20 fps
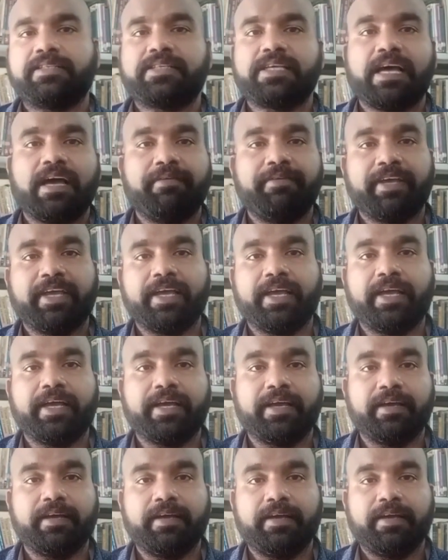having a
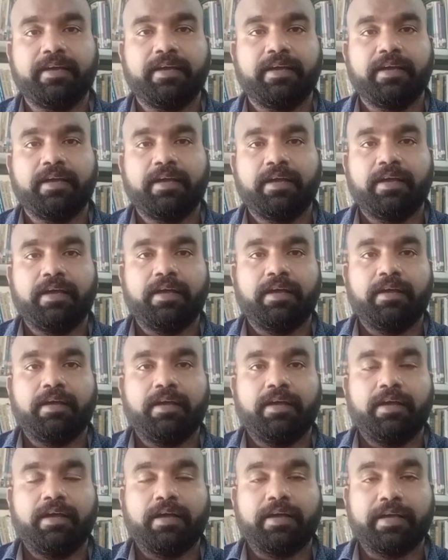
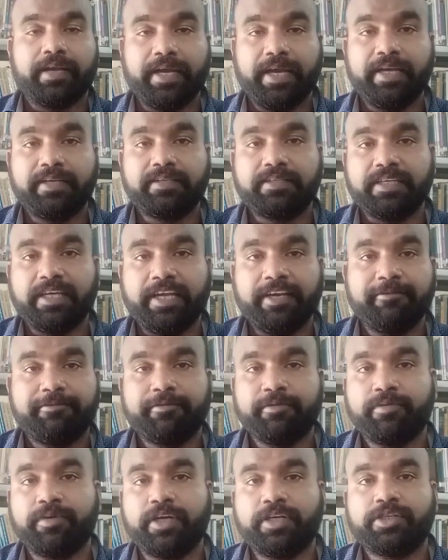great
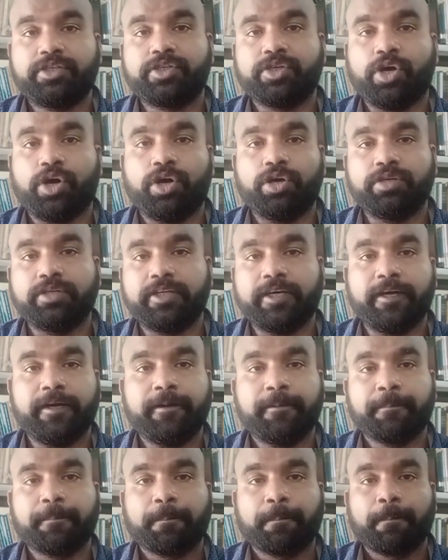influence on
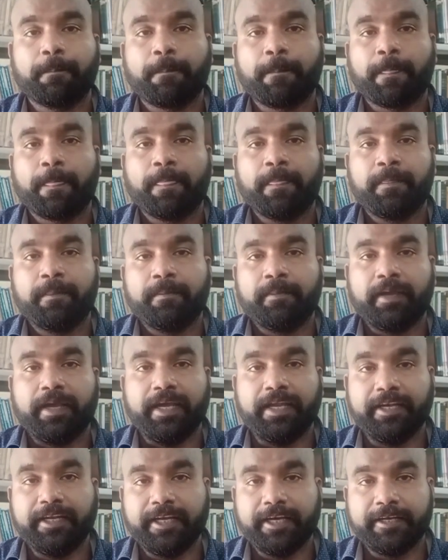the
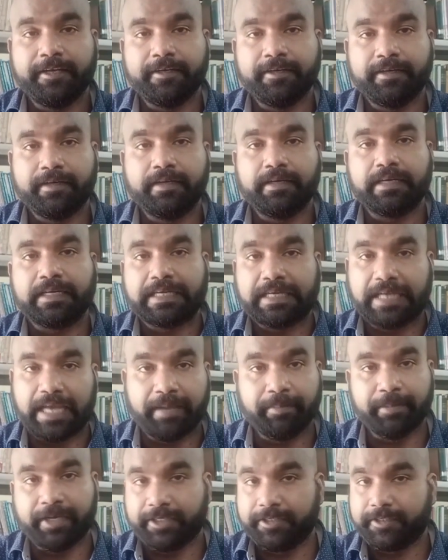Indian
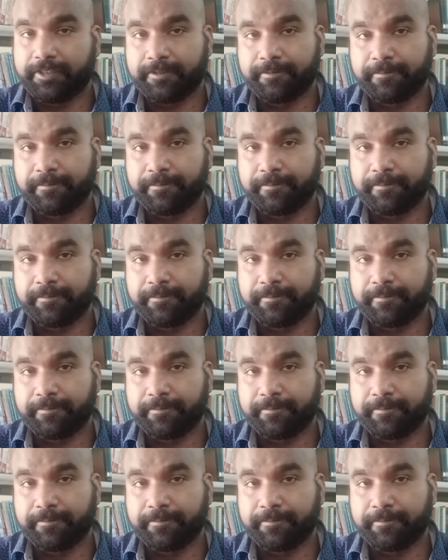climate.